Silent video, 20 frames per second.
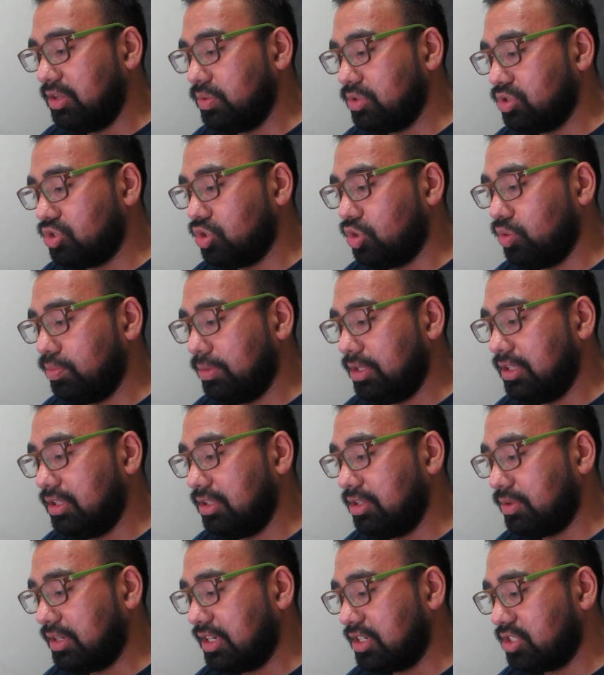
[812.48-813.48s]
it will show me the
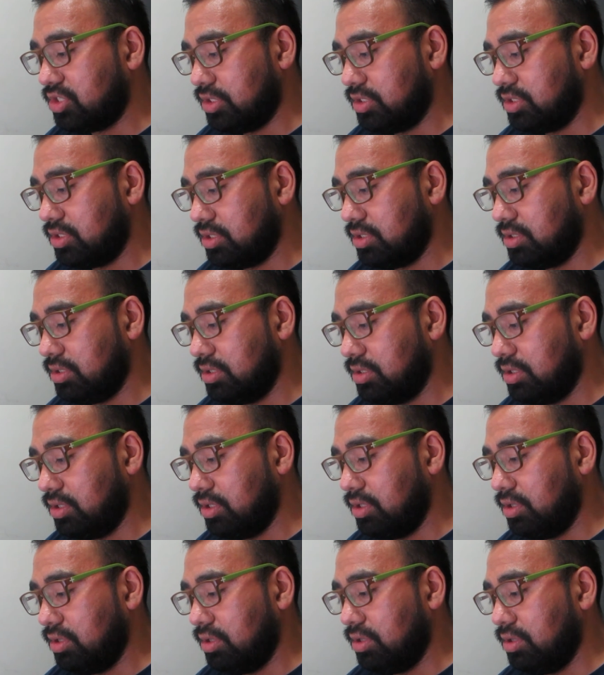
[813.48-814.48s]
directions.
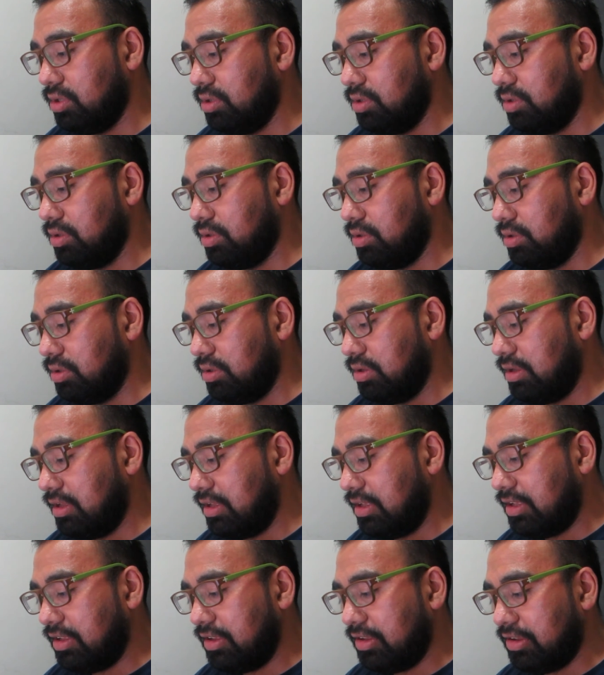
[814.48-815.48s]

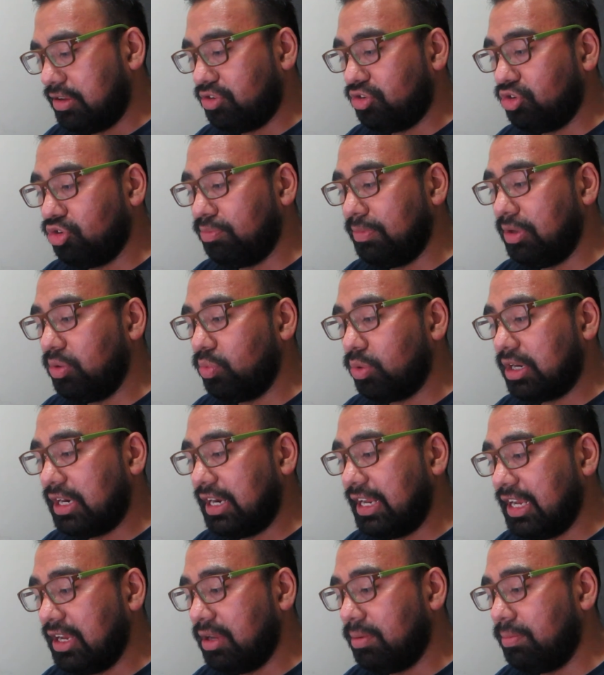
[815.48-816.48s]
It shows me where
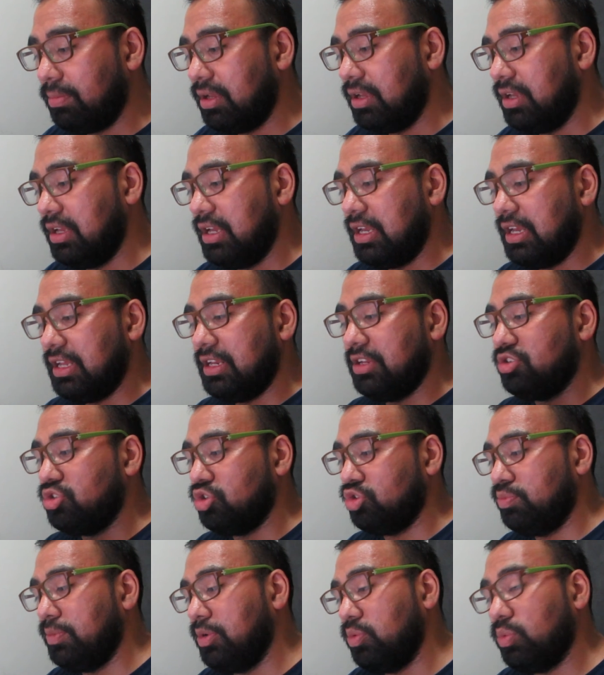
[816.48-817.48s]
I am, and it
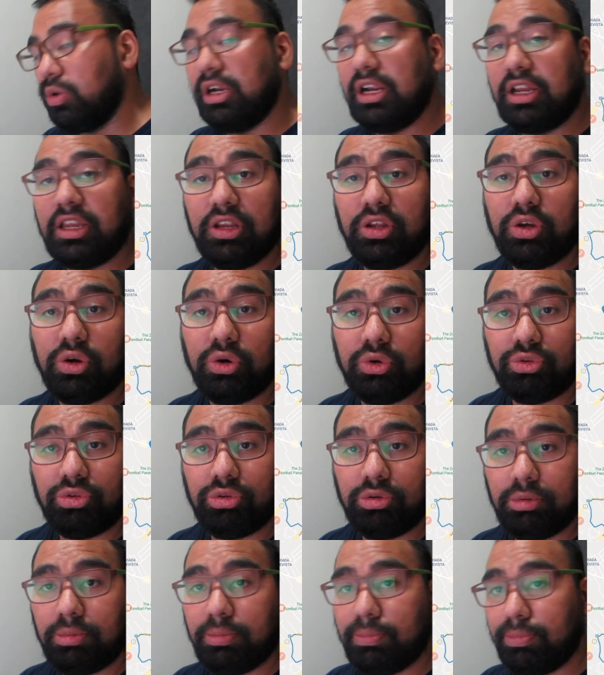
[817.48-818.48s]
shows me where I could go
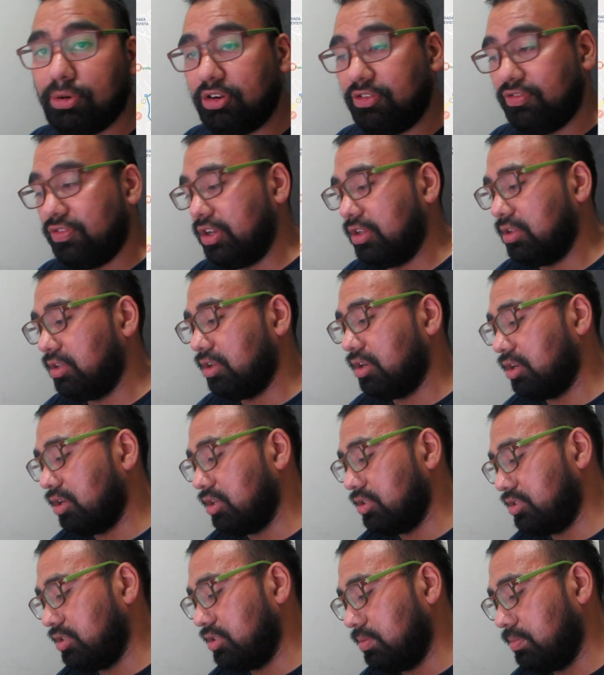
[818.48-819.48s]
to. Perfect.
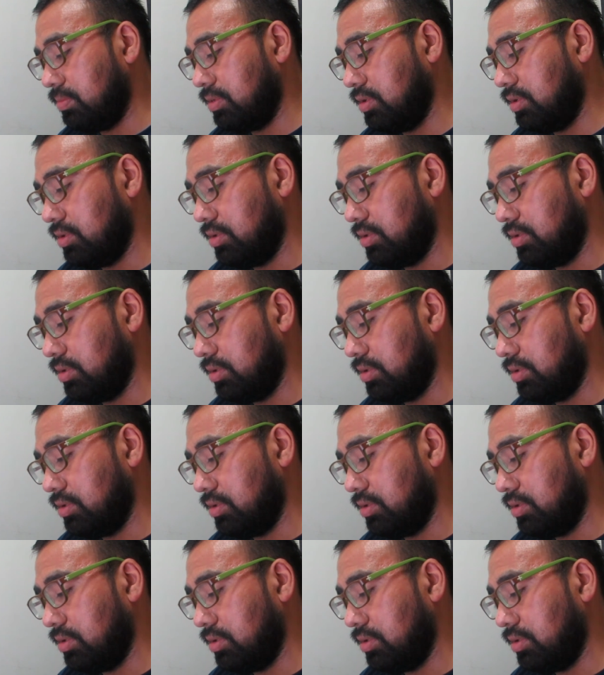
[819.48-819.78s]
Awesome.